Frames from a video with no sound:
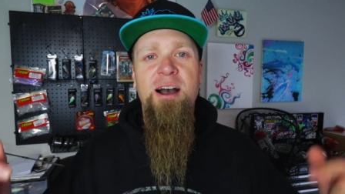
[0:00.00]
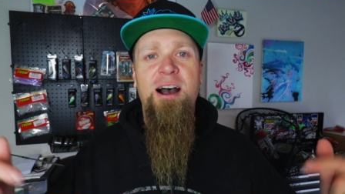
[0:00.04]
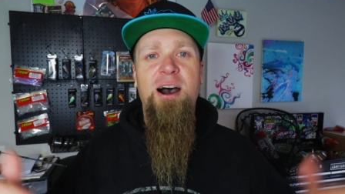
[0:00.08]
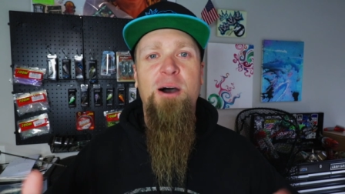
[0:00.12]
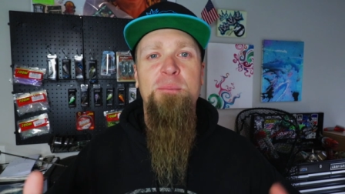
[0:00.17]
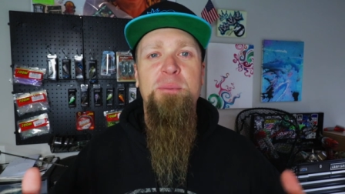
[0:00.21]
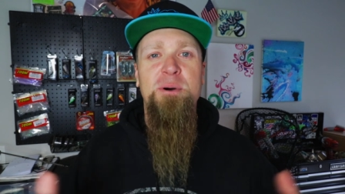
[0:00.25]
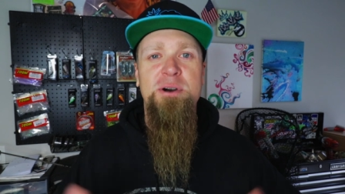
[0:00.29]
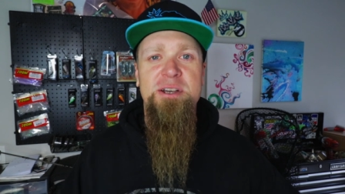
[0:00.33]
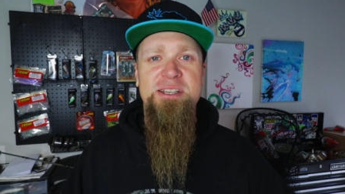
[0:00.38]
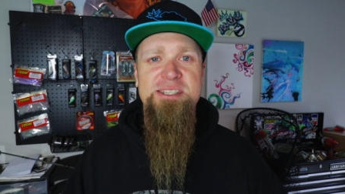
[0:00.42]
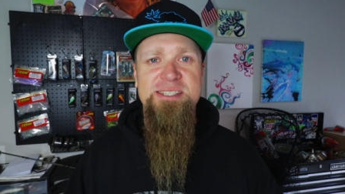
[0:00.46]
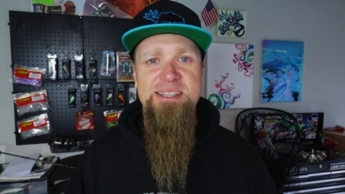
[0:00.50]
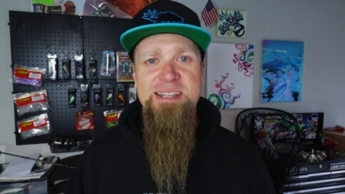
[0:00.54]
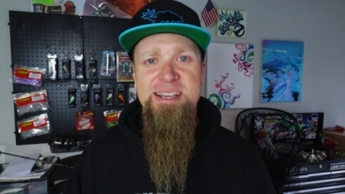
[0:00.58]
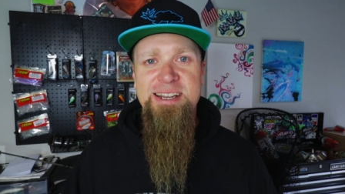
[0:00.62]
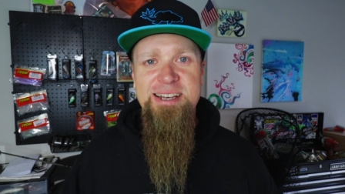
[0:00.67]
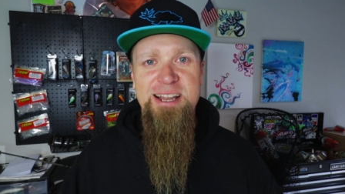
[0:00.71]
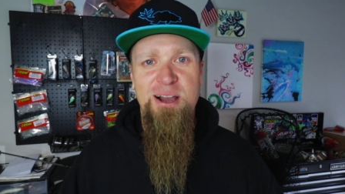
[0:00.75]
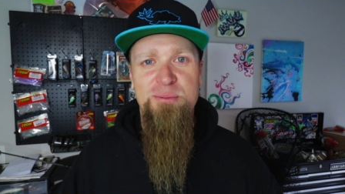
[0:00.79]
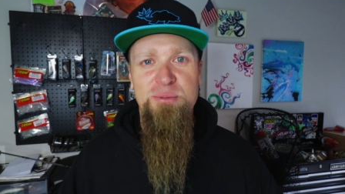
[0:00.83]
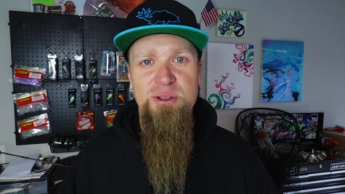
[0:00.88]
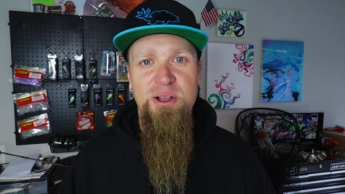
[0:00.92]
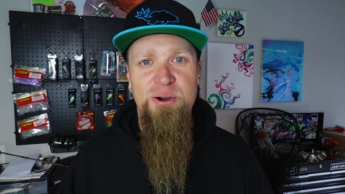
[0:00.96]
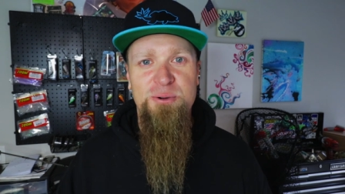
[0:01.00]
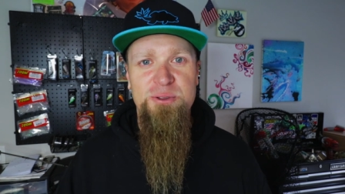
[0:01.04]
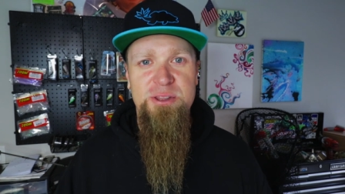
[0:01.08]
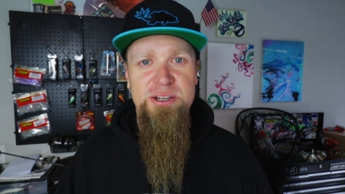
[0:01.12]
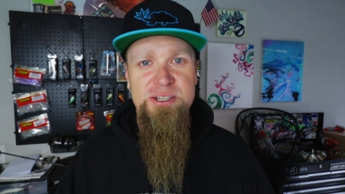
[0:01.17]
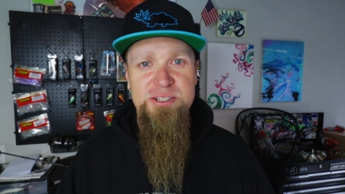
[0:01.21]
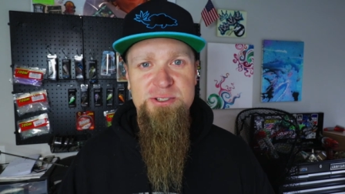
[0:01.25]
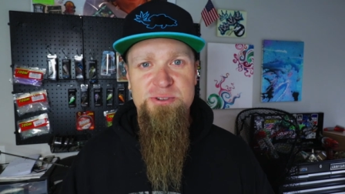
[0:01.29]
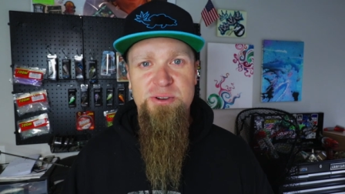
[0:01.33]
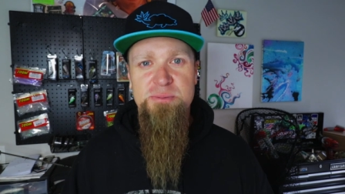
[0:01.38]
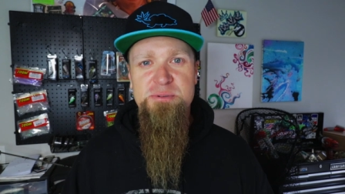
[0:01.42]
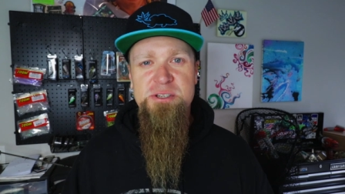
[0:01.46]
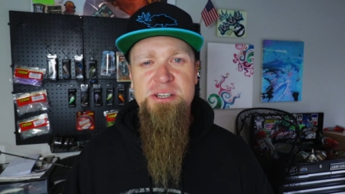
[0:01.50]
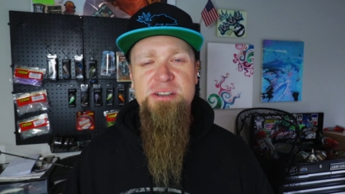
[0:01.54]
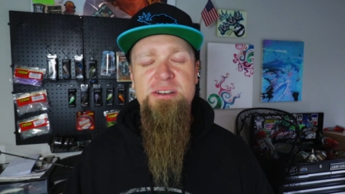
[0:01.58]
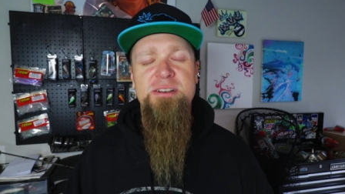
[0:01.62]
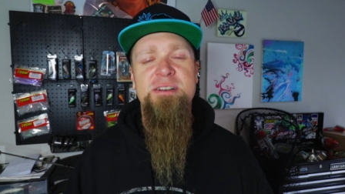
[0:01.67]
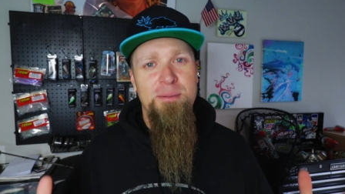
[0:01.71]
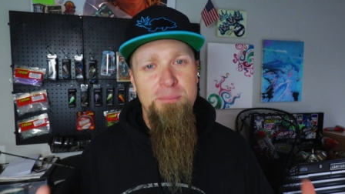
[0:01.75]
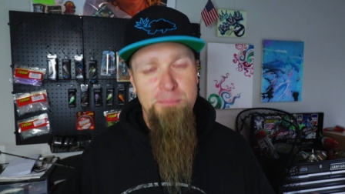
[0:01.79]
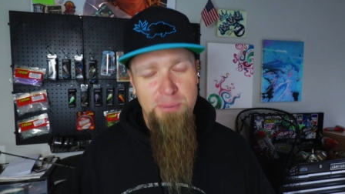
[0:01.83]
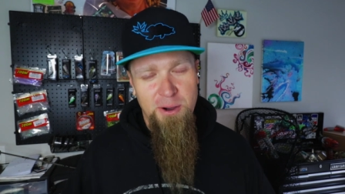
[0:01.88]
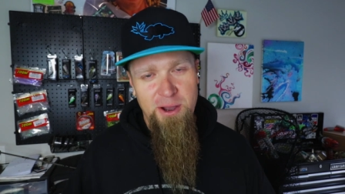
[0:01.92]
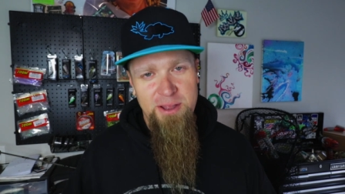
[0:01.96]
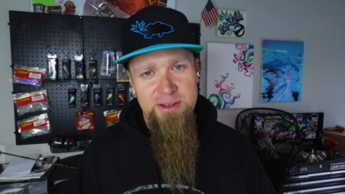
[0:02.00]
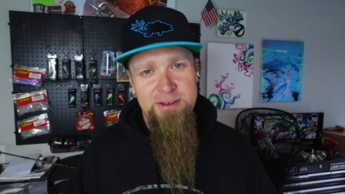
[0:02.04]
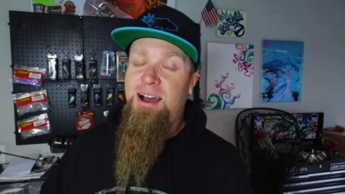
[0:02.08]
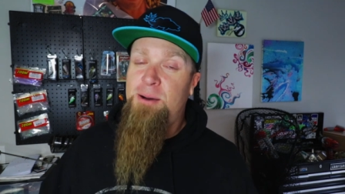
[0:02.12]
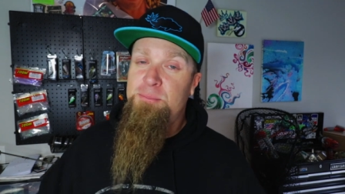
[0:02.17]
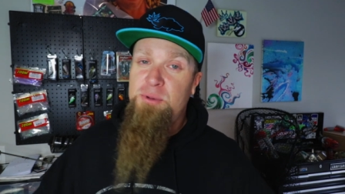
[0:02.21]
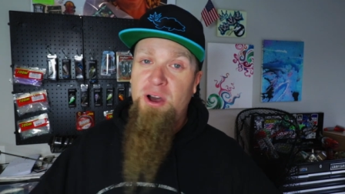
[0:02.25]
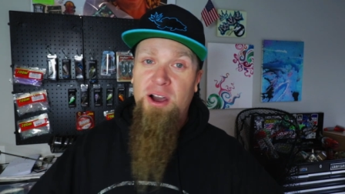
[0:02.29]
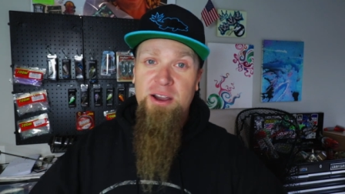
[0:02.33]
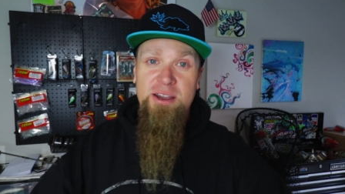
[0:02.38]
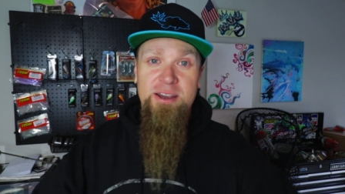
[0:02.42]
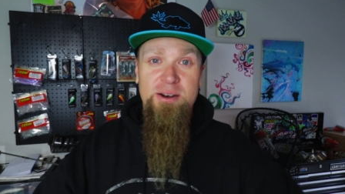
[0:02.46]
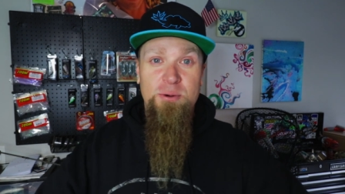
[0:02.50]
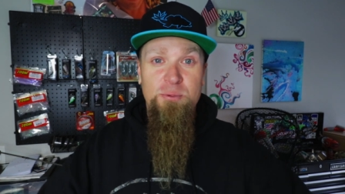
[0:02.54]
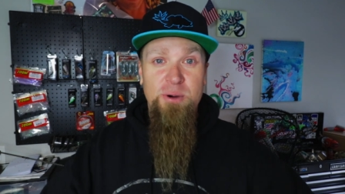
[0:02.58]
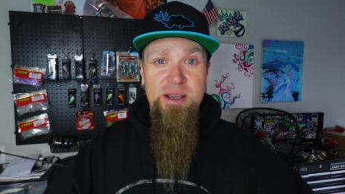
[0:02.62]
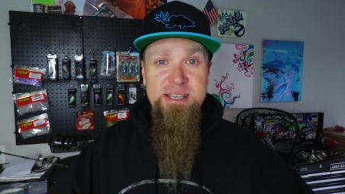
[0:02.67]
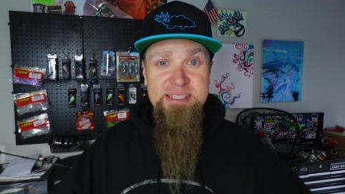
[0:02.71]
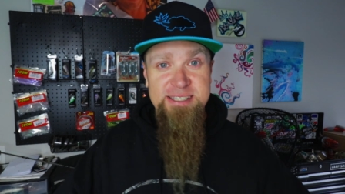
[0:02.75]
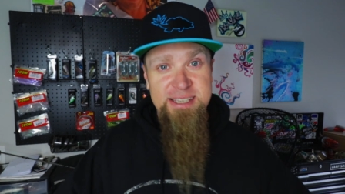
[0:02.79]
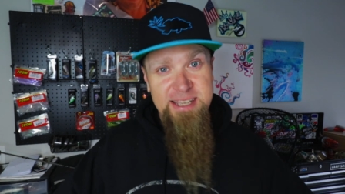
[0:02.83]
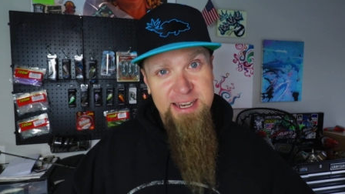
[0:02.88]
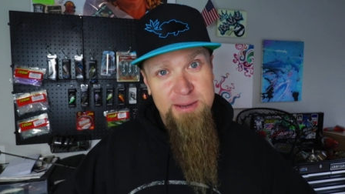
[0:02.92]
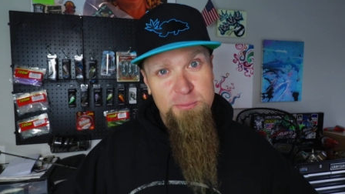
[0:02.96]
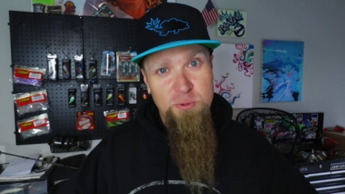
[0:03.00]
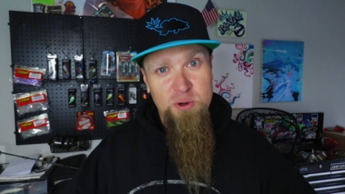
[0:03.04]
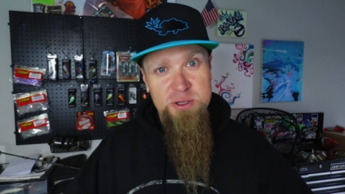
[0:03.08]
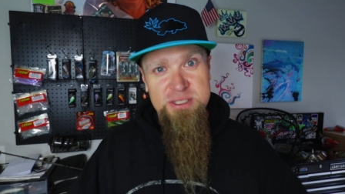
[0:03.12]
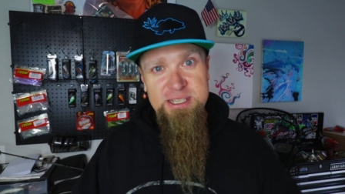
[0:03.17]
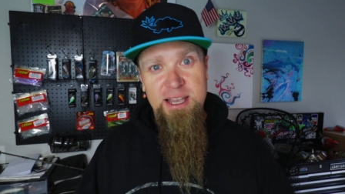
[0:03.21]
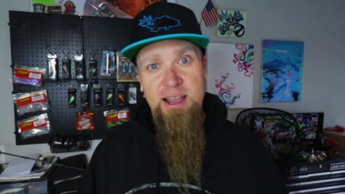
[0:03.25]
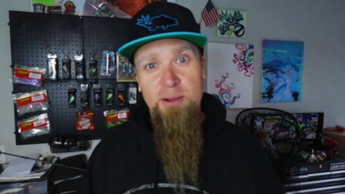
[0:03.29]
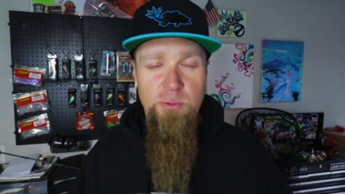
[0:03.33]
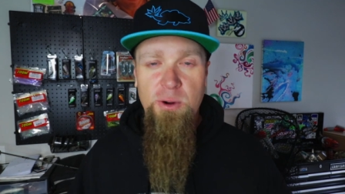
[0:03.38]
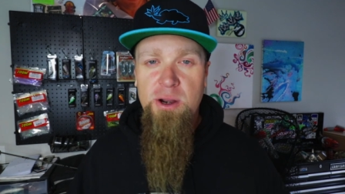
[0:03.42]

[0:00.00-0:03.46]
I'll put his link down below in the description, but I'm not gonna waste any more time.